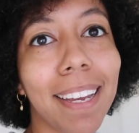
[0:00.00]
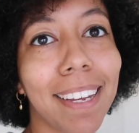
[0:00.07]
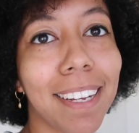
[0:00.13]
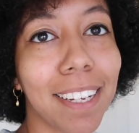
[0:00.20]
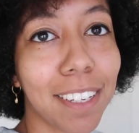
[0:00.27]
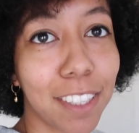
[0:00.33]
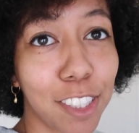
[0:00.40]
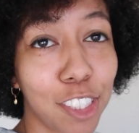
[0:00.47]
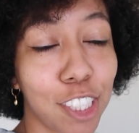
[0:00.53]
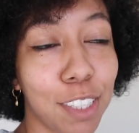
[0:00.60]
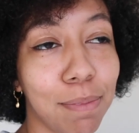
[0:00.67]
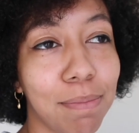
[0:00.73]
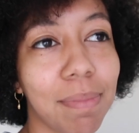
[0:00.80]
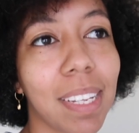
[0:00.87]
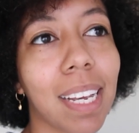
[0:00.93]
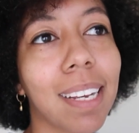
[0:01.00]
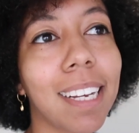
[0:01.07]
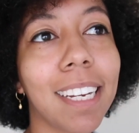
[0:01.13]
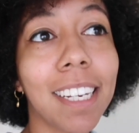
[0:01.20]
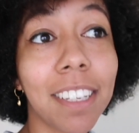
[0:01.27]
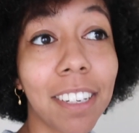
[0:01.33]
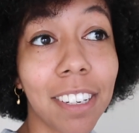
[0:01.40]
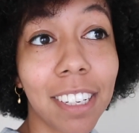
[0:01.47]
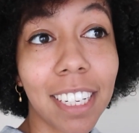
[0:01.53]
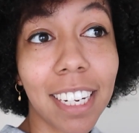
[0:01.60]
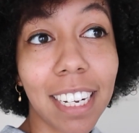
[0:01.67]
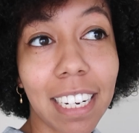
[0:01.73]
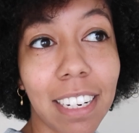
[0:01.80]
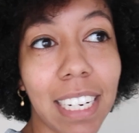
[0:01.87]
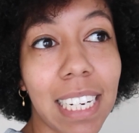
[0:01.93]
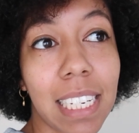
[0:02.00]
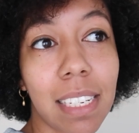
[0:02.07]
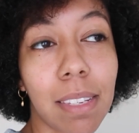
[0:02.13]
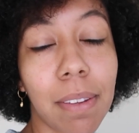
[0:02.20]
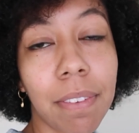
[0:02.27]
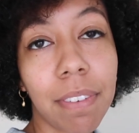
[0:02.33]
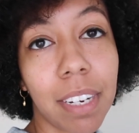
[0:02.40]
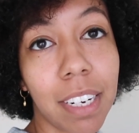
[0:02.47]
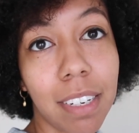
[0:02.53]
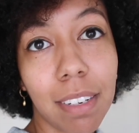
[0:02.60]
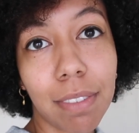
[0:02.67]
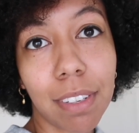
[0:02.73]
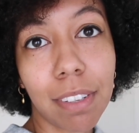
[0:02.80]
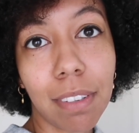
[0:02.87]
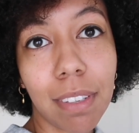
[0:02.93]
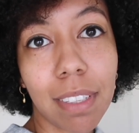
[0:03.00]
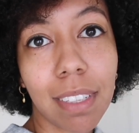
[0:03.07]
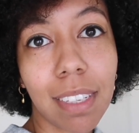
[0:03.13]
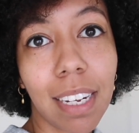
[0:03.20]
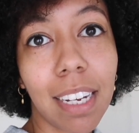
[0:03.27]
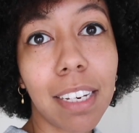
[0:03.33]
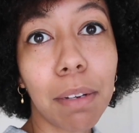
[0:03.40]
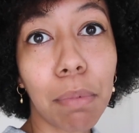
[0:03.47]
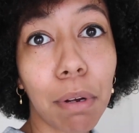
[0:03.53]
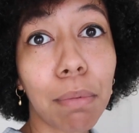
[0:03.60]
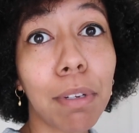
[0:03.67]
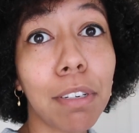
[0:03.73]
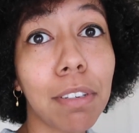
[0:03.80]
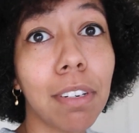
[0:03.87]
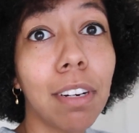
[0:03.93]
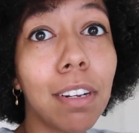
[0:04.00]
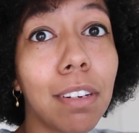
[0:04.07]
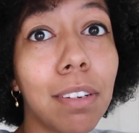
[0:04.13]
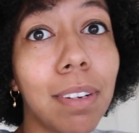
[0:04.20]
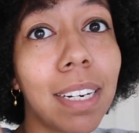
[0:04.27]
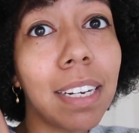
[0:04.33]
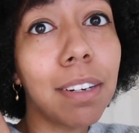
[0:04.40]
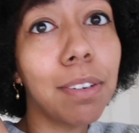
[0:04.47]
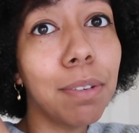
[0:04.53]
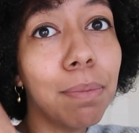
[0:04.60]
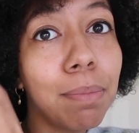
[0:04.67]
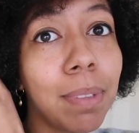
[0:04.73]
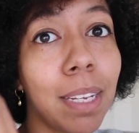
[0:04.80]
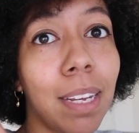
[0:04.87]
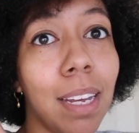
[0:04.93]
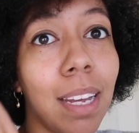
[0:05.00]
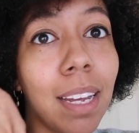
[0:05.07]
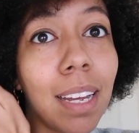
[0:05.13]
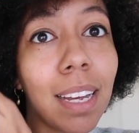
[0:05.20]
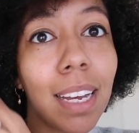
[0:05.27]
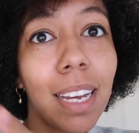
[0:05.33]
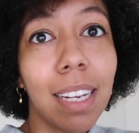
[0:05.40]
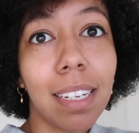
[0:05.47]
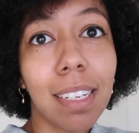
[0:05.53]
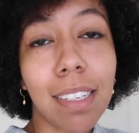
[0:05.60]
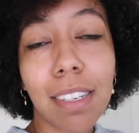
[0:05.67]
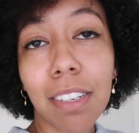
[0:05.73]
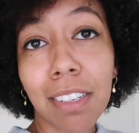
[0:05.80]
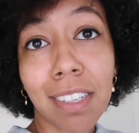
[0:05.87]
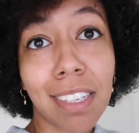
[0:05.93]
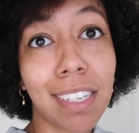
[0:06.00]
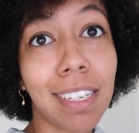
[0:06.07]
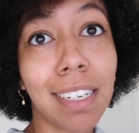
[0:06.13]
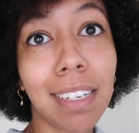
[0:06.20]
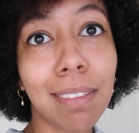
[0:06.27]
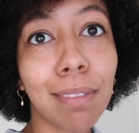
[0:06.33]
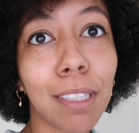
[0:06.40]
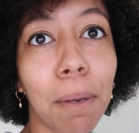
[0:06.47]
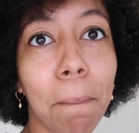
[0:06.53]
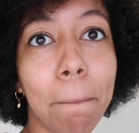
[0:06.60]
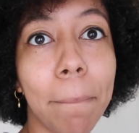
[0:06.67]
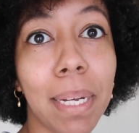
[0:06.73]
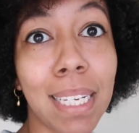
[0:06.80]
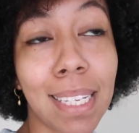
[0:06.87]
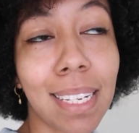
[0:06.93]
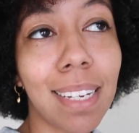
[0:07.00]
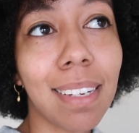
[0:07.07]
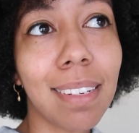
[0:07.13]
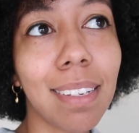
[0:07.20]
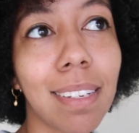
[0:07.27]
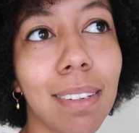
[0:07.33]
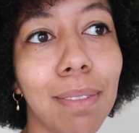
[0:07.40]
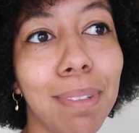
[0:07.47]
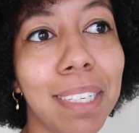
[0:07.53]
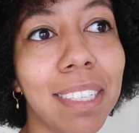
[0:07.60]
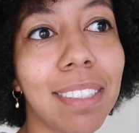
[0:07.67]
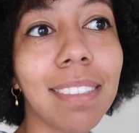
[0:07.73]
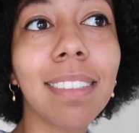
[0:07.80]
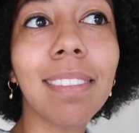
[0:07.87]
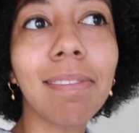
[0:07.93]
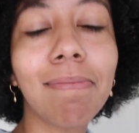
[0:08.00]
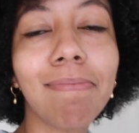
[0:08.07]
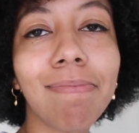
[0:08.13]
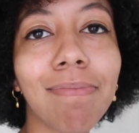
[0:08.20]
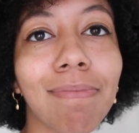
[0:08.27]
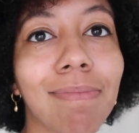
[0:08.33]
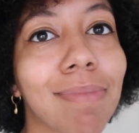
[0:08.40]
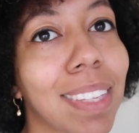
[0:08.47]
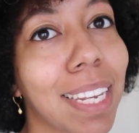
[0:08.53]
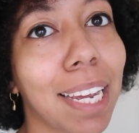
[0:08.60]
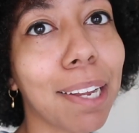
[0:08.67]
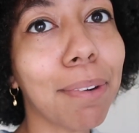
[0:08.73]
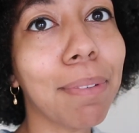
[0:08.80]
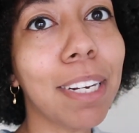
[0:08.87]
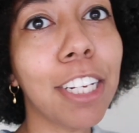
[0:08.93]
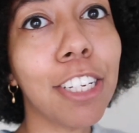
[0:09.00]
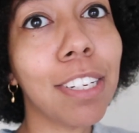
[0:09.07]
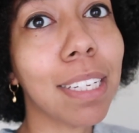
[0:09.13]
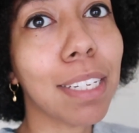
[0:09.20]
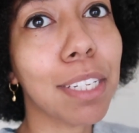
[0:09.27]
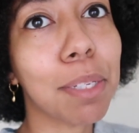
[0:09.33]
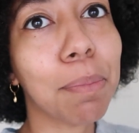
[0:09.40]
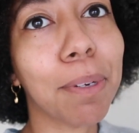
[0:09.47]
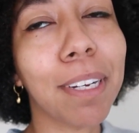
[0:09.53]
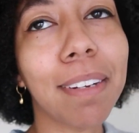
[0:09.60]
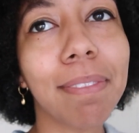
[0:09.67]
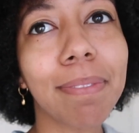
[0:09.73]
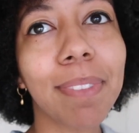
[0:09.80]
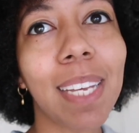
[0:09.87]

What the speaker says: In conclusion, cutting curly hair is very difficult, and you probably should not do it at home unless you're just gonna buzz it, which I don't want to do at this point.